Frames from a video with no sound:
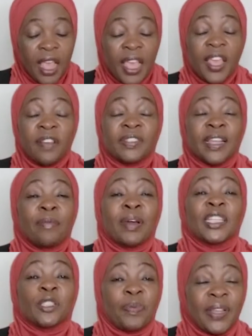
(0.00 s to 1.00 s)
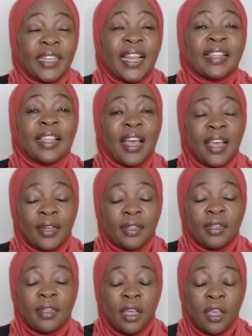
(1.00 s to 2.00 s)
If someone is speaking like that,
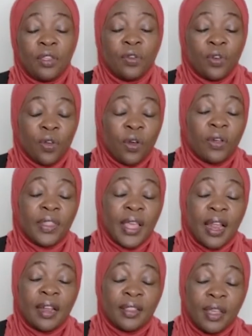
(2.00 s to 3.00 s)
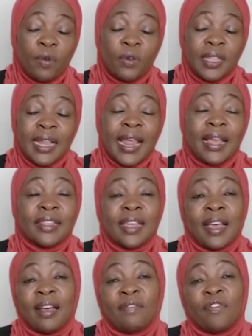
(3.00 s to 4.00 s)
you know they
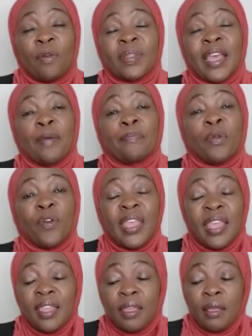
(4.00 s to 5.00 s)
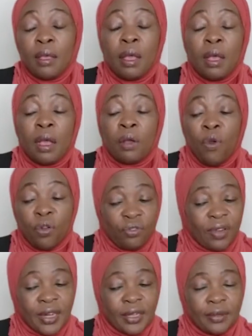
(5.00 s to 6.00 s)
are from the employee
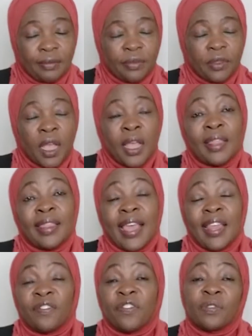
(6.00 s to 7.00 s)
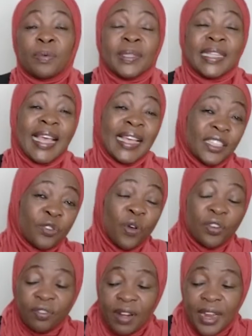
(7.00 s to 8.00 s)
quadrant. Then for those S
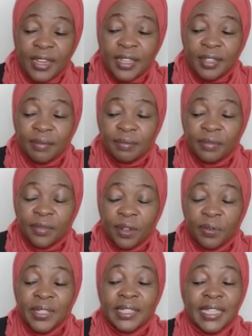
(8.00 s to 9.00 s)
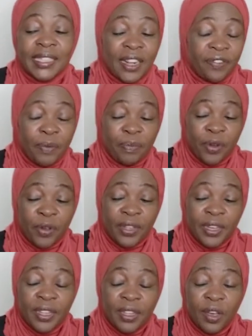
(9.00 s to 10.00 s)
quadrant, which is the
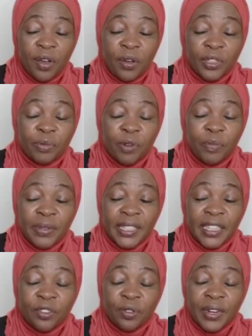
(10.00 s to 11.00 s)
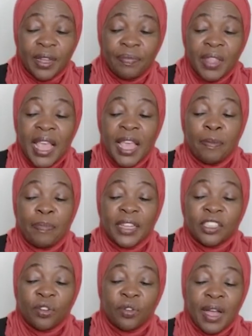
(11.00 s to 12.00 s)
self-employed or small business owner, a
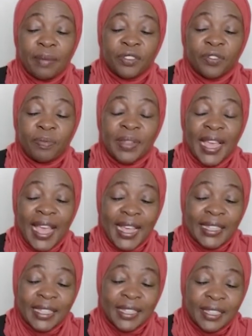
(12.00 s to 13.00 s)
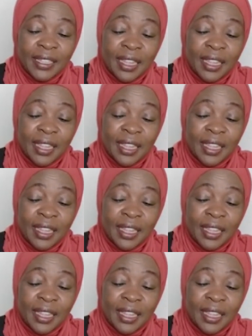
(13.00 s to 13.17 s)
person who comes from the S